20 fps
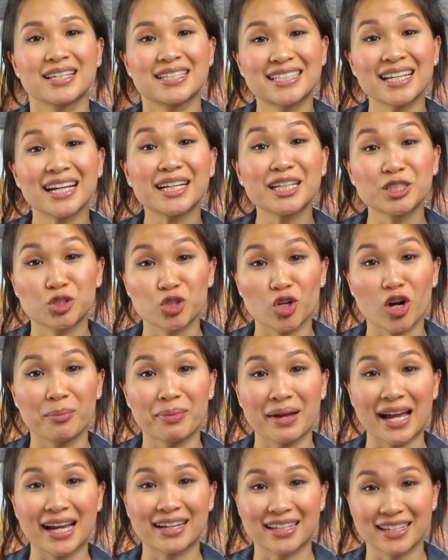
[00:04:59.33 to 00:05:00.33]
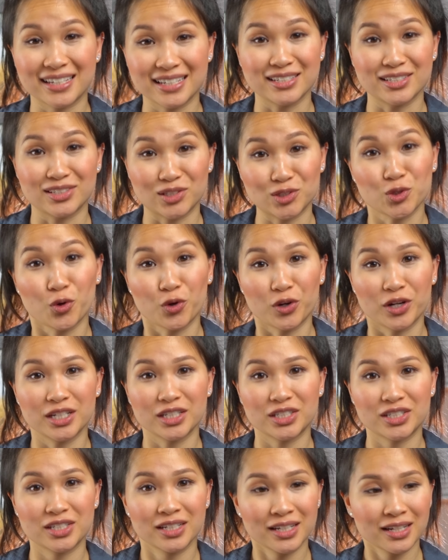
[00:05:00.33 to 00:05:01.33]
second drawback is
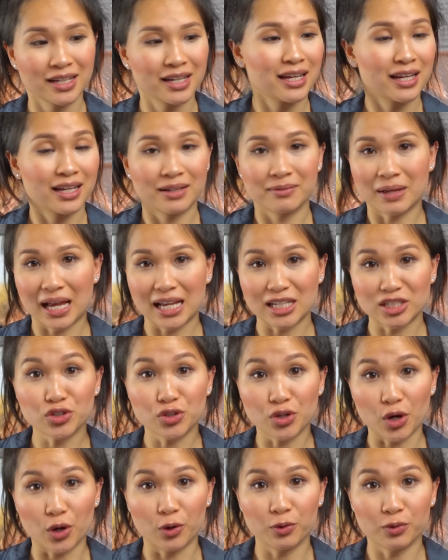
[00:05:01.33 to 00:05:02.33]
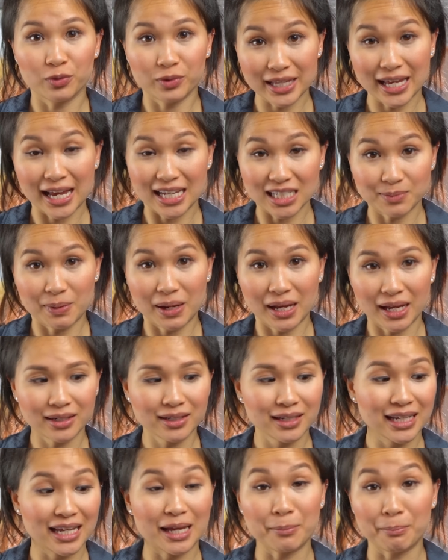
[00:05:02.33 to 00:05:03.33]
storage. As you know, the S Pen
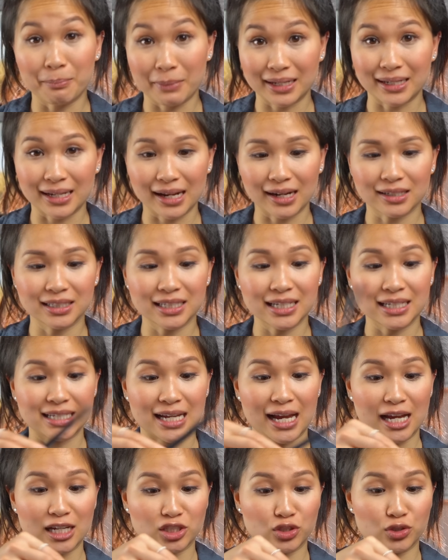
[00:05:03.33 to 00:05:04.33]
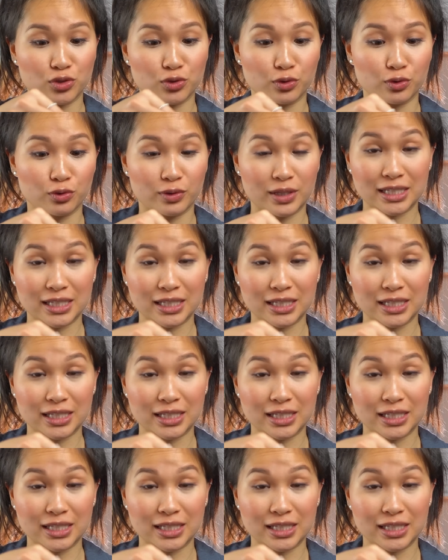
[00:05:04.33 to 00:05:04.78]
can magnetically attach to the